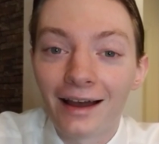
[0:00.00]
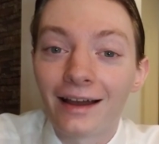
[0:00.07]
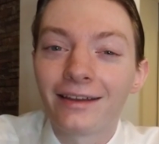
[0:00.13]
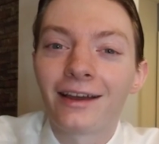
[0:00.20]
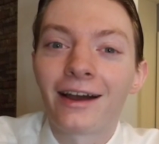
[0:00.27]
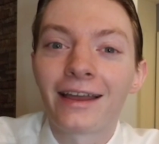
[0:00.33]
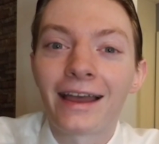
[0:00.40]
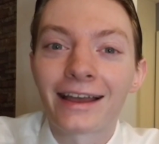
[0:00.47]

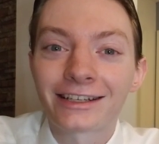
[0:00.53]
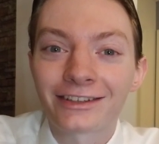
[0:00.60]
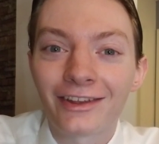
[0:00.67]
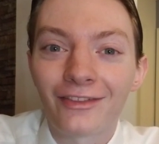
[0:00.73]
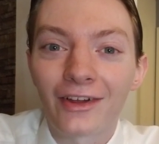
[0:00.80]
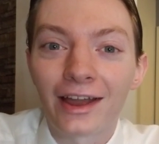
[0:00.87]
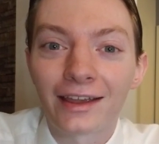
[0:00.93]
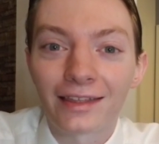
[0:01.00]
I, I,
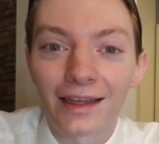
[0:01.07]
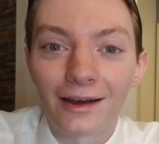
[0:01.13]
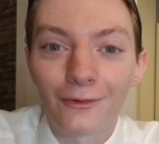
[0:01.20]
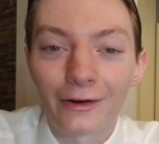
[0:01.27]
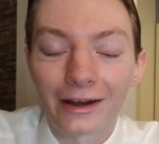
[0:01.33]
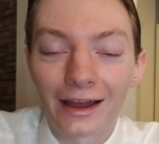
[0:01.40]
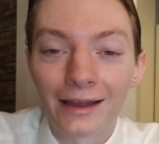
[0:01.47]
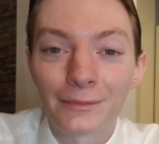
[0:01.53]
actually like that
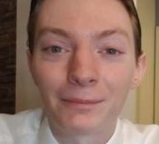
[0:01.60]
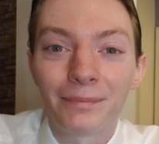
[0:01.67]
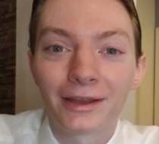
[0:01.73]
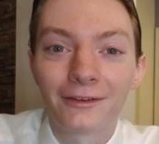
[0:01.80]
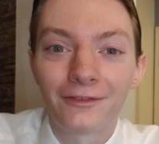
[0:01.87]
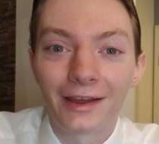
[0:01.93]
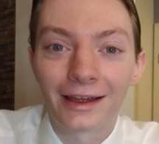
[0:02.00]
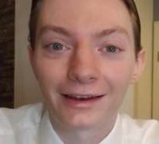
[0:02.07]
one. I'm a
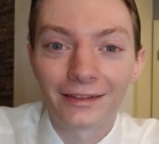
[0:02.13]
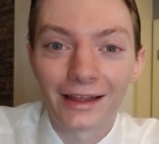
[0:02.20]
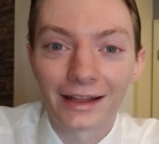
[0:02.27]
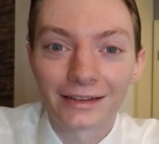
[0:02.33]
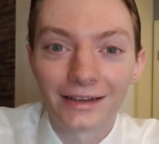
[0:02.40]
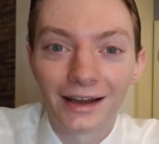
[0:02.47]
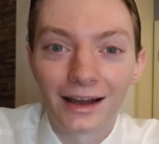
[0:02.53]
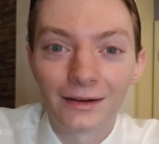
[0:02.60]
big fan of
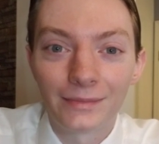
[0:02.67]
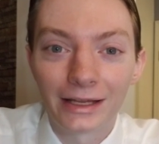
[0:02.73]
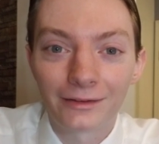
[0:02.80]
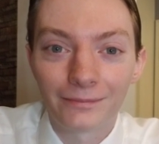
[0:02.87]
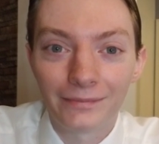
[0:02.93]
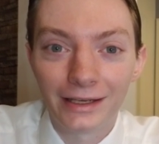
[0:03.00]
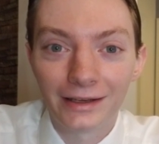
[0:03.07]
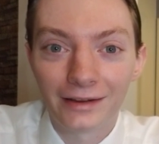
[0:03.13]
that
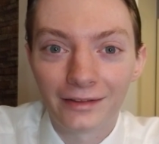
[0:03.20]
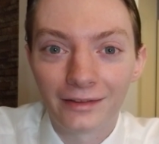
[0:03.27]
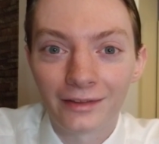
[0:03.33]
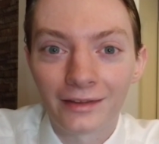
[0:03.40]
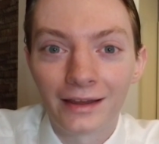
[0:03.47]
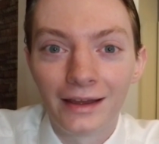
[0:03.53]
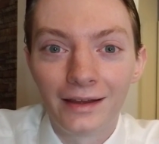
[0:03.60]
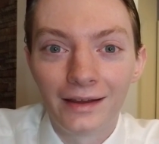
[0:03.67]
comment because,